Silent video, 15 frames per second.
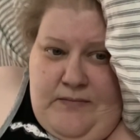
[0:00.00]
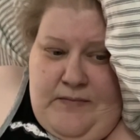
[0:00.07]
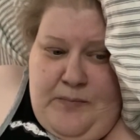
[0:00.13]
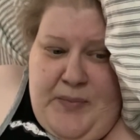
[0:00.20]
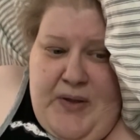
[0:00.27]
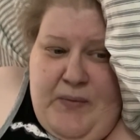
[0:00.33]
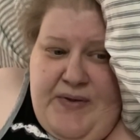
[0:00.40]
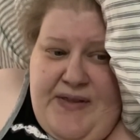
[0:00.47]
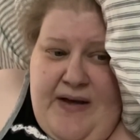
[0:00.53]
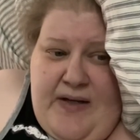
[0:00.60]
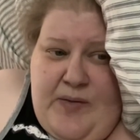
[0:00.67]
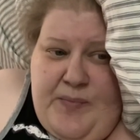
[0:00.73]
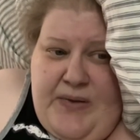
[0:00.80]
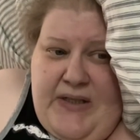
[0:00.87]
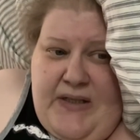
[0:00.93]
but without
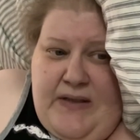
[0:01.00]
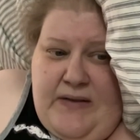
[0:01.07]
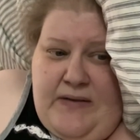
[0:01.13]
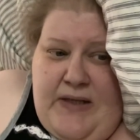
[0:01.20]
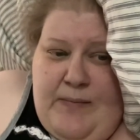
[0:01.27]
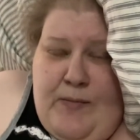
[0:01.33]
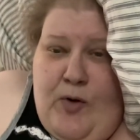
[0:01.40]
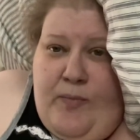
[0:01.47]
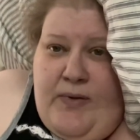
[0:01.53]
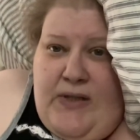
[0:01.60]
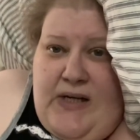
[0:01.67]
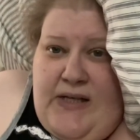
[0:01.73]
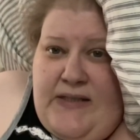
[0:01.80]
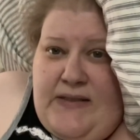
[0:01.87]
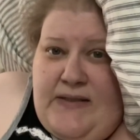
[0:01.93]
it being
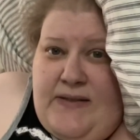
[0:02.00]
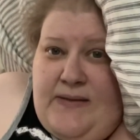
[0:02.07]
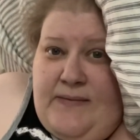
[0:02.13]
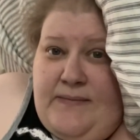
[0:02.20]
immobilized